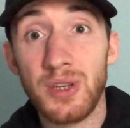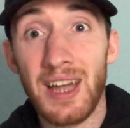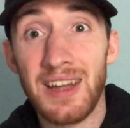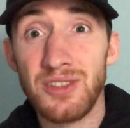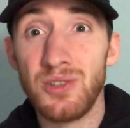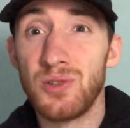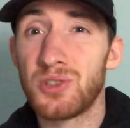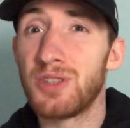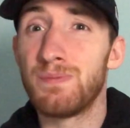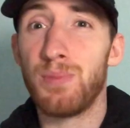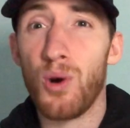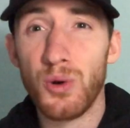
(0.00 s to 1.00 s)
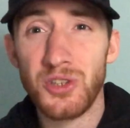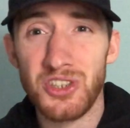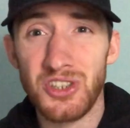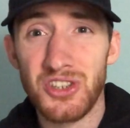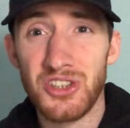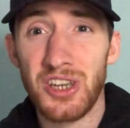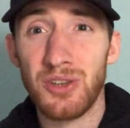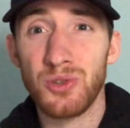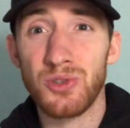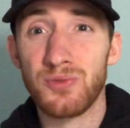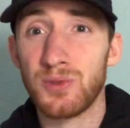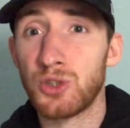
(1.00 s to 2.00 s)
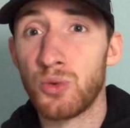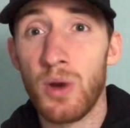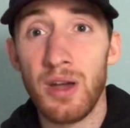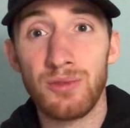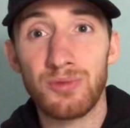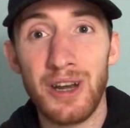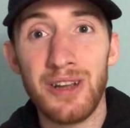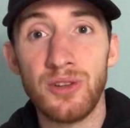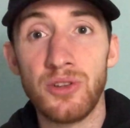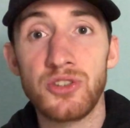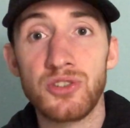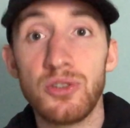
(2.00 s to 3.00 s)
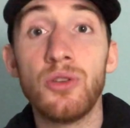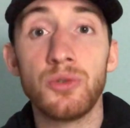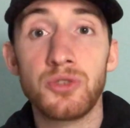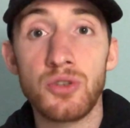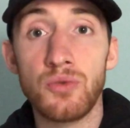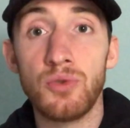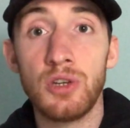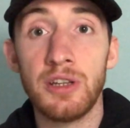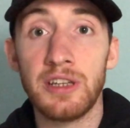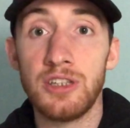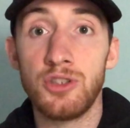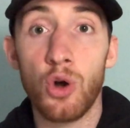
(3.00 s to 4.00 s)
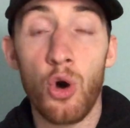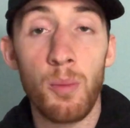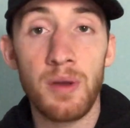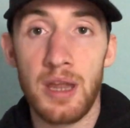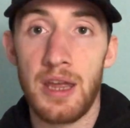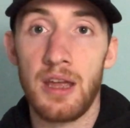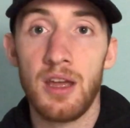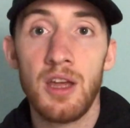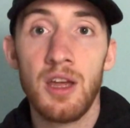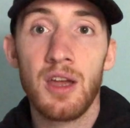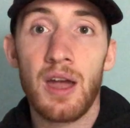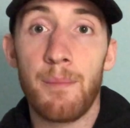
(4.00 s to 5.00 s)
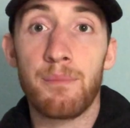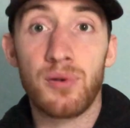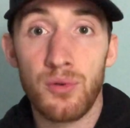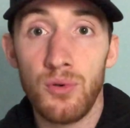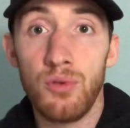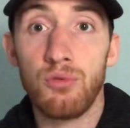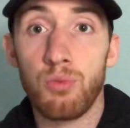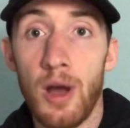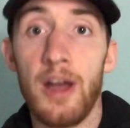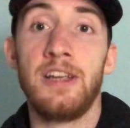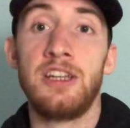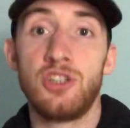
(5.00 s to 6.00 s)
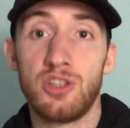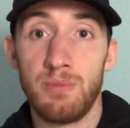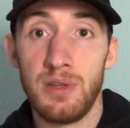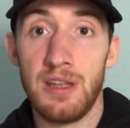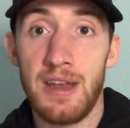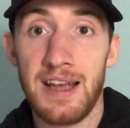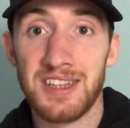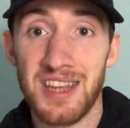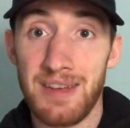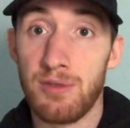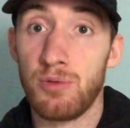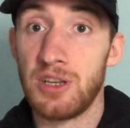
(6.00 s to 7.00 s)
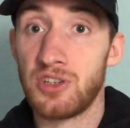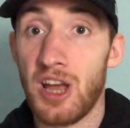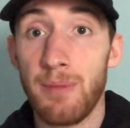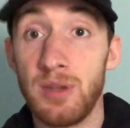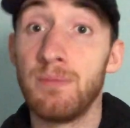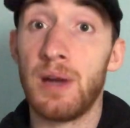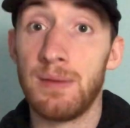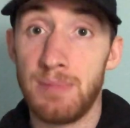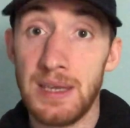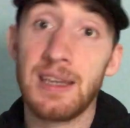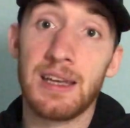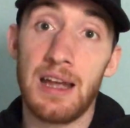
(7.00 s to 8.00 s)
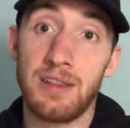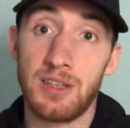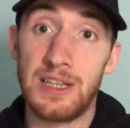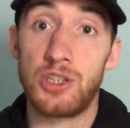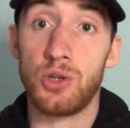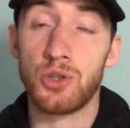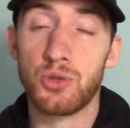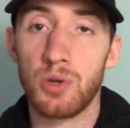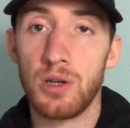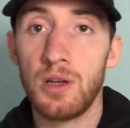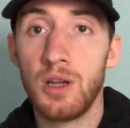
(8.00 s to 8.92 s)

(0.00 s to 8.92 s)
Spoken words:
Had to use his boxing skills for 12 rounds, to really dominate and prove why he should be the next heavyweight champion by beating Anthony Joshua.